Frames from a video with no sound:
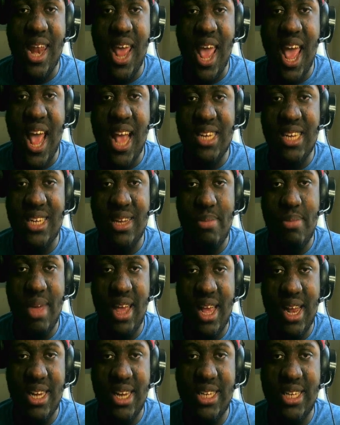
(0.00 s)
actually
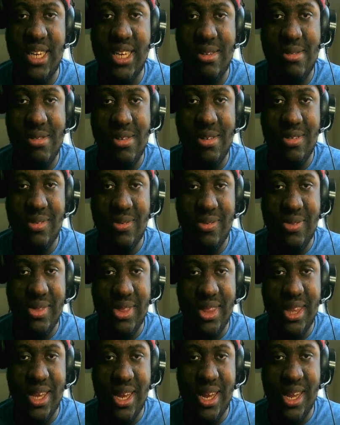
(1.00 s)
making a sequel.
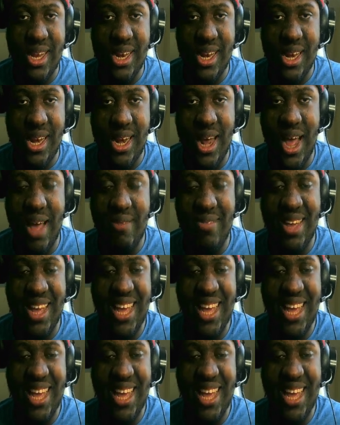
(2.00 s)
I mean,